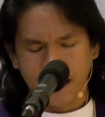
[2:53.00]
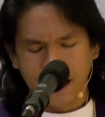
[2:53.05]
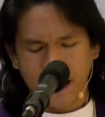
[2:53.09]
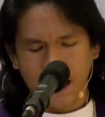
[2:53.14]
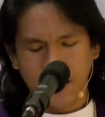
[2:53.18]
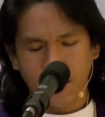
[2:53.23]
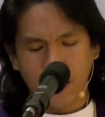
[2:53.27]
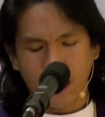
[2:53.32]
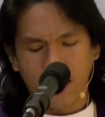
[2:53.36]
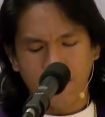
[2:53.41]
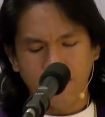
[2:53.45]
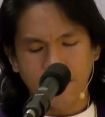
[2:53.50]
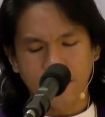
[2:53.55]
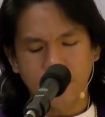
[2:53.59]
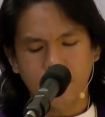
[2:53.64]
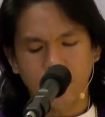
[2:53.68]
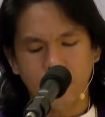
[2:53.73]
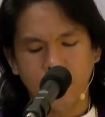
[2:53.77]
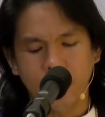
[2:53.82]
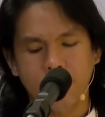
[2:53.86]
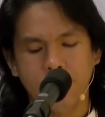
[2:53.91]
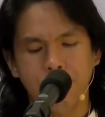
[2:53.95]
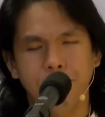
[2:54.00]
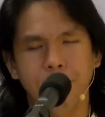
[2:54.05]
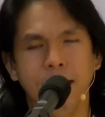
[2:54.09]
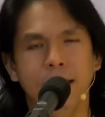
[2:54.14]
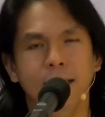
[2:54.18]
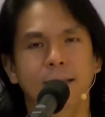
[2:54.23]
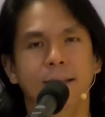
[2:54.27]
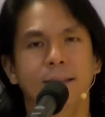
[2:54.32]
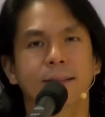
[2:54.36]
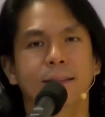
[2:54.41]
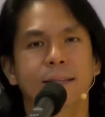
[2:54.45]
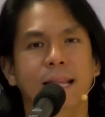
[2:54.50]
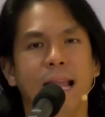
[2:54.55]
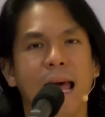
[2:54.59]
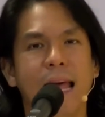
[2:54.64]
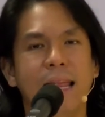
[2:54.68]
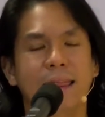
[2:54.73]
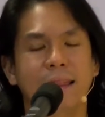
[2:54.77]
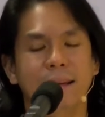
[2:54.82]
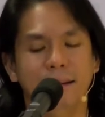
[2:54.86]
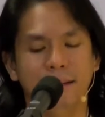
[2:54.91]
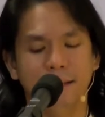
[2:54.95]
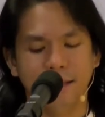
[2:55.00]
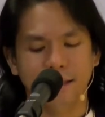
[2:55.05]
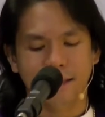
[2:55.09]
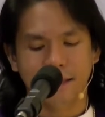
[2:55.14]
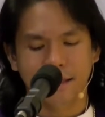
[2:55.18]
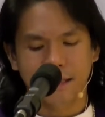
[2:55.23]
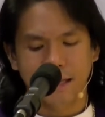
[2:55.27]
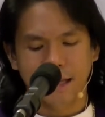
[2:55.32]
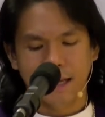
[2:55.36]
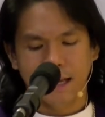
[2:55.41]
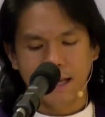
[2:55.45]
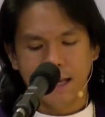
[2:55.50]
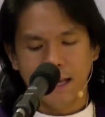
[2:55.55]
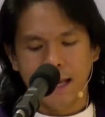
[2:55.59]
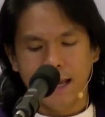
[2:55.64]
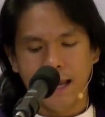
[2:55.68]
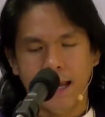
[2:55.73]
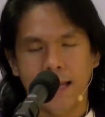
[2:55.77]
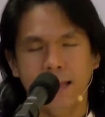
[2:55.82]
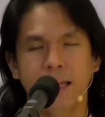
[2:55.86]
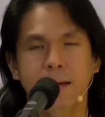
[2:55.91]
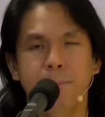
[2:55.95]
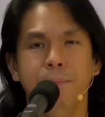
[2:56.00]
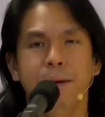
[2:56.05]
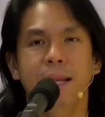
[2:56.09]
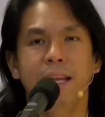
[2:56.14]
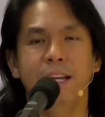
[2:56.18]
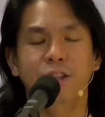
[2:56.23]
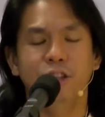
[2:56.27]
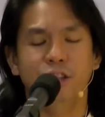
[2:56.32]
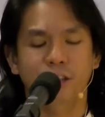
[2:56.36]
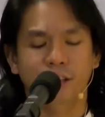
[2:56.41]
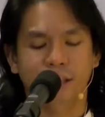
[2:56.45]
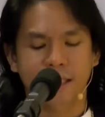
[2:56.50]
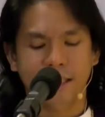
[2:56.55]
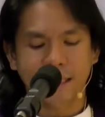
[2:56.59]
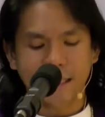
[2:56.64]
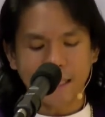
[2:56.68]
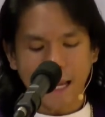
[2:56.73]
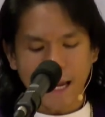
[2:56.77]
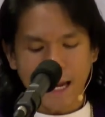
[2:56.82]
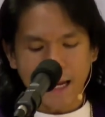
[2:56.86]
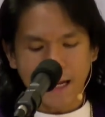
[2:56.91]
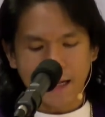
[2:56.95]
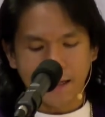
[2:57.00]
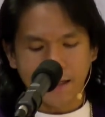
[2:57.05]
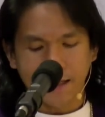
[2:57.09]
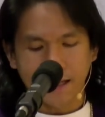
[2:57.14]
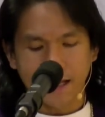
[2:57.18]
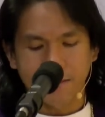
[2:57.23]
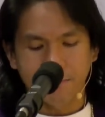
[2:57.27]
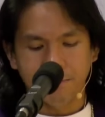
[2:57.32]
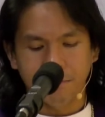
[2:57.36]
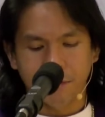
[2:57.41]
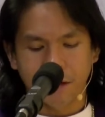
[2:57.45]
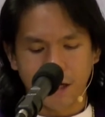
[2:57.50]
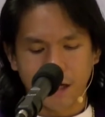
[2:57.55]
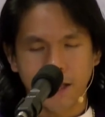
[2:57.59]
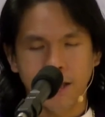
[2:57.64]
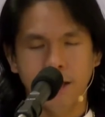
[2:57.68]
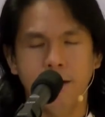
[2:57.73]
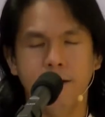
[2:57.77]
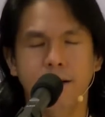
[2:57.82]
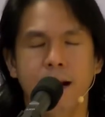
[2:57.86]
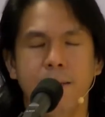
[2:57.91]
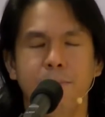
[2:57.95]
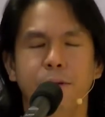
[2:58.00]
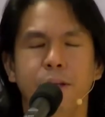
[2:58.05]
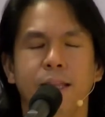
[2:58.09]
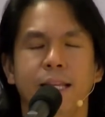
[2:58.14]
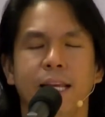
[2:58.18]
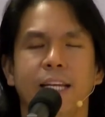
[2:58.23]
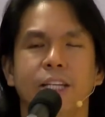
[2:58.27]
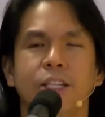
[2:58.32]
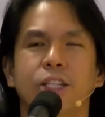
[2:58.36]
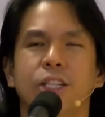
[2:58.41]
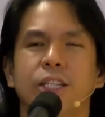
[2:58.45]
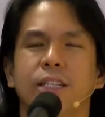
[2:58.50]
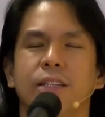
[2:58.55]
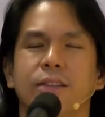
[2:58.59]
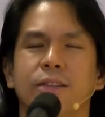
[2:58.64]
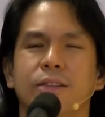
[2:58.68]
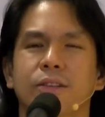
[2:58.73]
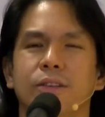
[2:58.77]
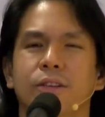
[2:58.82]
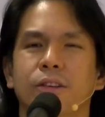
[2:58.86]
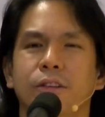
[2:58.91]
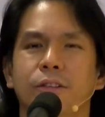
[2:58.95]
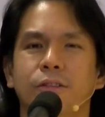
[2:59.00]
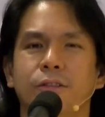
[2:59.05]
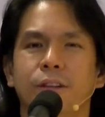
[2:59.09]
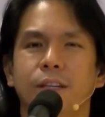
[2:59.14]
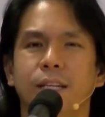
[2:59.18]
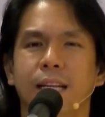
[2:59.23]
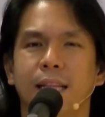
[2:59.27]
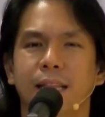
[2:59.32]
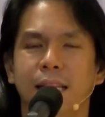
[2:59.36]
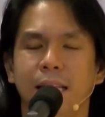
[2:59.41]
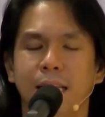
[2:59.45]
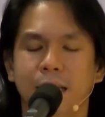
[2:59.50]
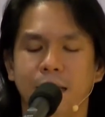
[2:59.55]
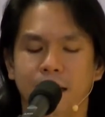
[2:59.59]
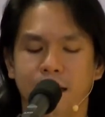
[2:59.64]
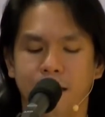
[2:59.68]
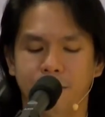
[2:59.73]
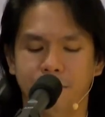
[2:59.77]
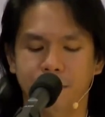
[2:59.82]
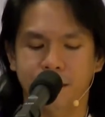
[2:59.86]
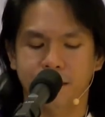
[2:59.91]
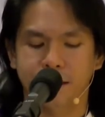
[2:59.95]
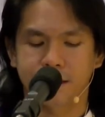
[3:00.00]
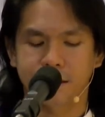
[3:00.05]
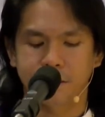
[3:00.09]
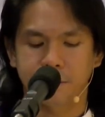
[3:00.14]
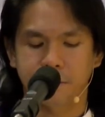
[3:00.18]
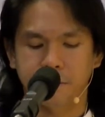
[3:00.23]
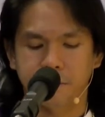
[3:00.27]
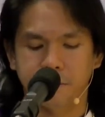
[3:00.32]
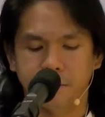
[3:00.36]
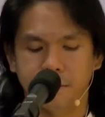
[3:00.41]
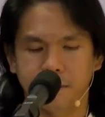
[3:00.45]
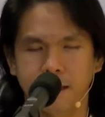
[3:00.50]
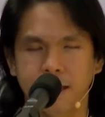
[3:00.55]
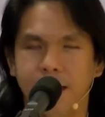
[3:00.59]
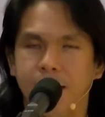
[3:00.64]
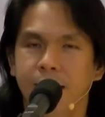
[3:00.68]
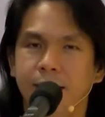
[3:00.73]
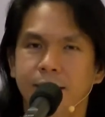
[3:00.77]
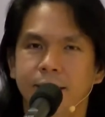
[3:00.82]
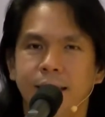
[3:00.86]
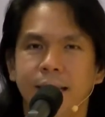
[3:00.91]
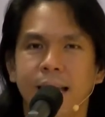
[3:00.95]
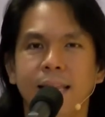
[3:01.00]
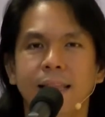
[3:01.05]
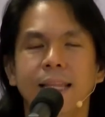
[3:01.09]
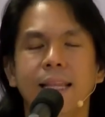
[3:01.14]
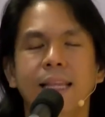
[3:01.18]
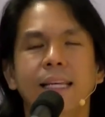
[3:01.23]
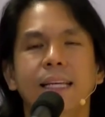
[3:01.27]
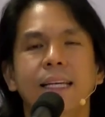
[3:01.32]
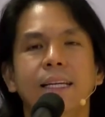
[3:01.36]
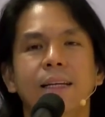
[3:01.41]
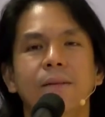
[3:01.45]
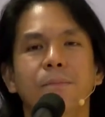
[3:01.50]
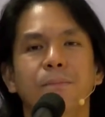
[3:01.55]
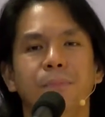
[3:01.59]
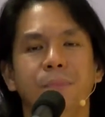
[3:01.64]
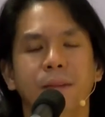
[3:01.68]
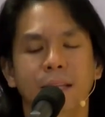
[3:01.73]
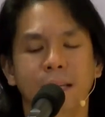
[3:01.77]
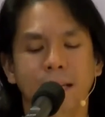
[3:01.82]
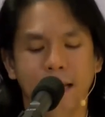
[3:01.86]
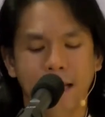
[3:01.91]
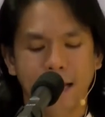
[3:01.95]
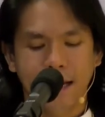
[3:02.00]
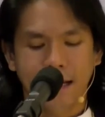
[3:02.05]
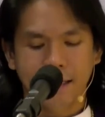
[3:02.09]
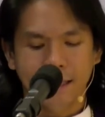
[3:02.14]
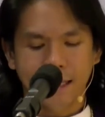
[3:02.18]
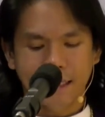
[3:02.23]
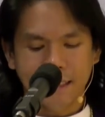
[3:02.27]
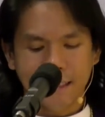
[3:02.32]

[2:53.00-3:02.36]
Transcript: How often do we repeat the slanderous and the malicious tale and murder reputations over the teacups? Incidentally, the